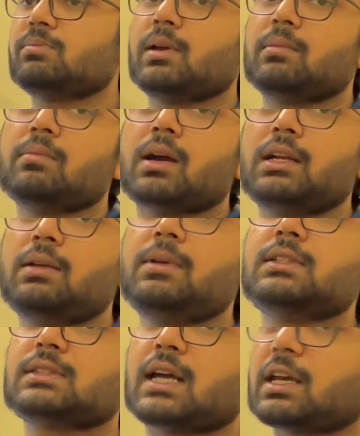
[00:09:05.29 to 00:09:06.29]
might be
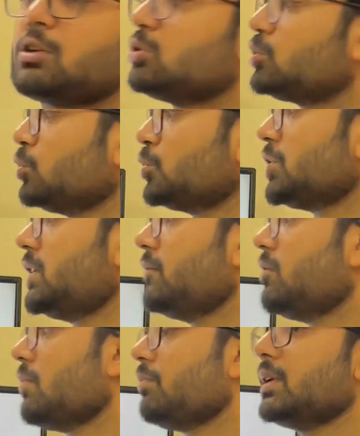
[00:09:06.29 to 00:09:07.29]
psychosocial
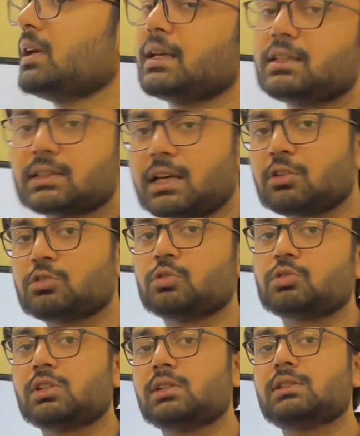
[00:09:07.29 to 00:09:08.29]
development, like
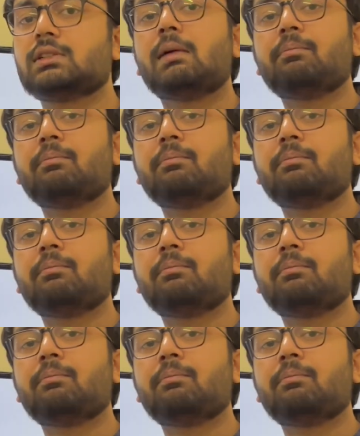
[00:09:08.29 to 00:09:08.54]
psychosocial is